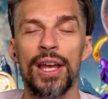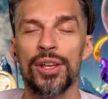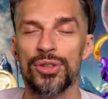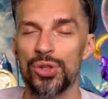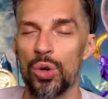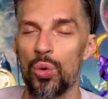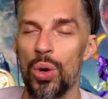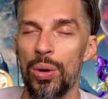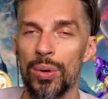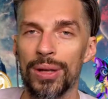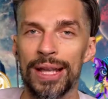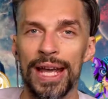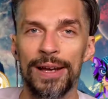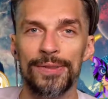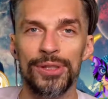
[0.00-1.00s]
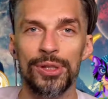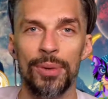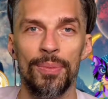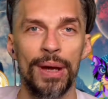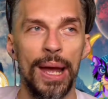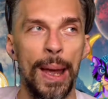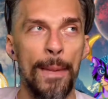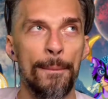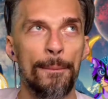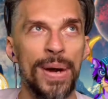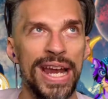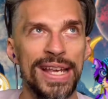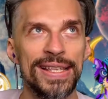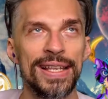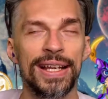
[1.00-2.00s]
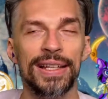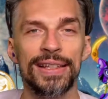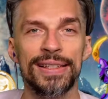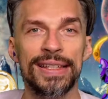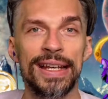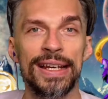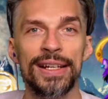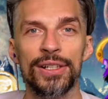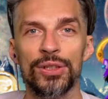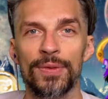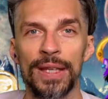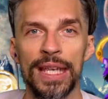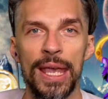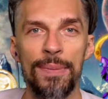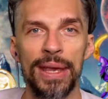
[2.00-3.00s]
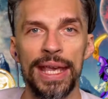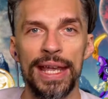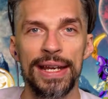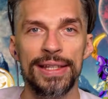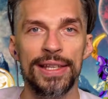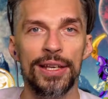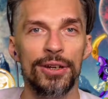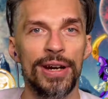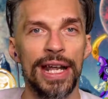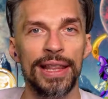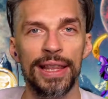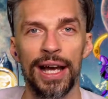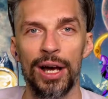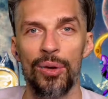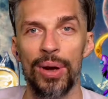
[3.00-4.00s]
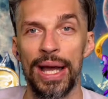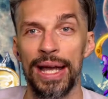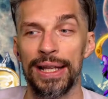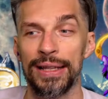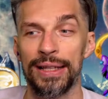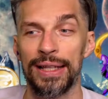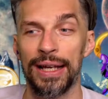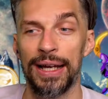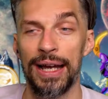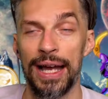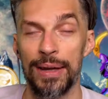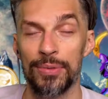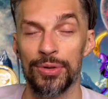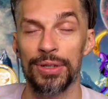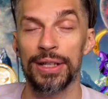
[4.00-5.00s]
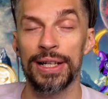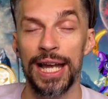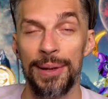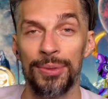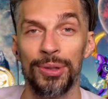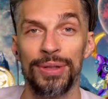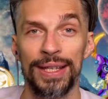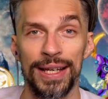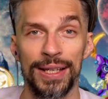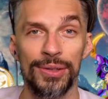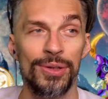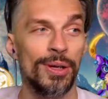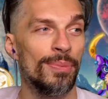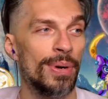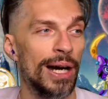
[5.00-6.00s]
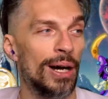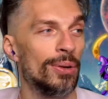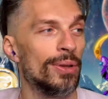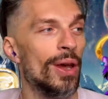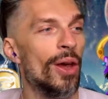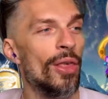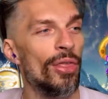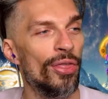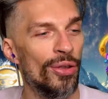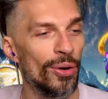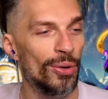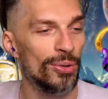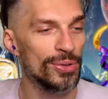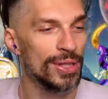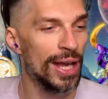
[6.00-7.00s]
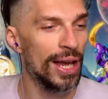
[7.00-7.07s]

So we will have some basic understandings of the game mechanics here right now, and I'm really hyped to tell you about those